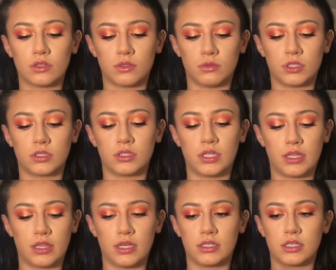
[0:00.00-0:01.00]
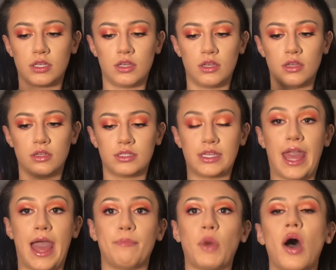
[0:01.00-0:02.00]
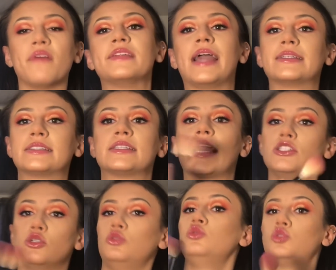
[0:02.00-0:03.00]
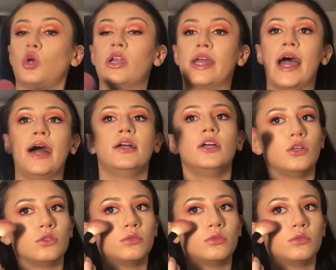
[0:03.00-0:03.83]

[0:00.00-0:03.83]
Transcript: So I'm just gonna take this, tap off the excess. I know you saw that.